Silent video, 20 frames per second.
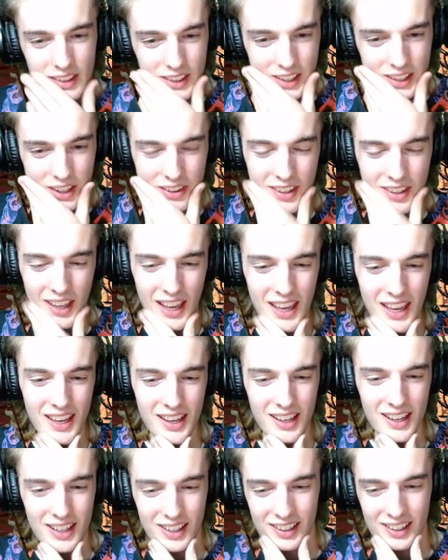Okay,
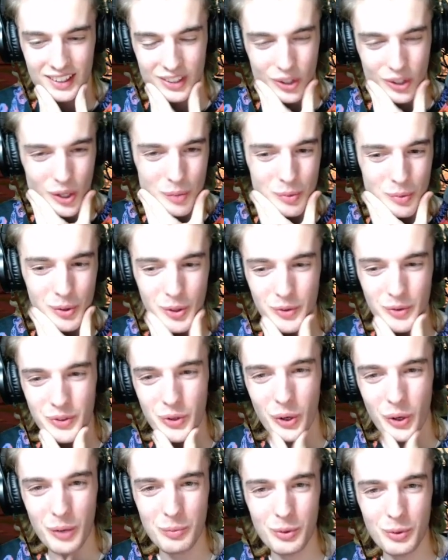your move,
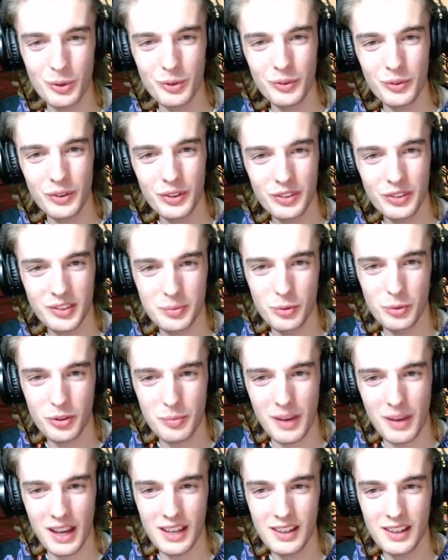smooth
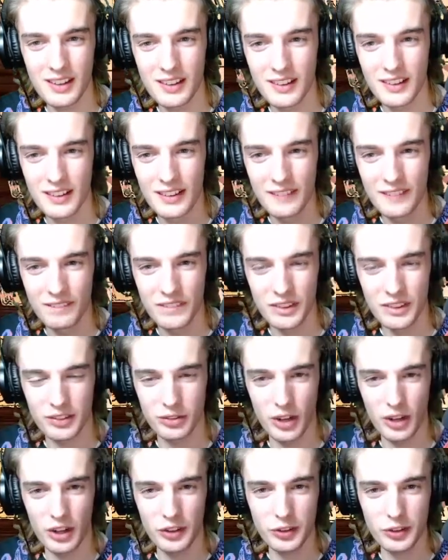man. He's
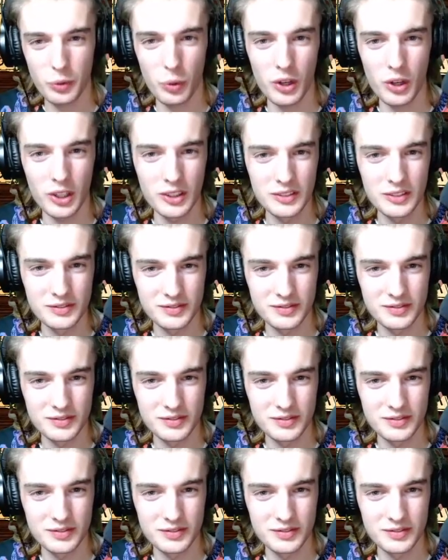drawing a squirrel.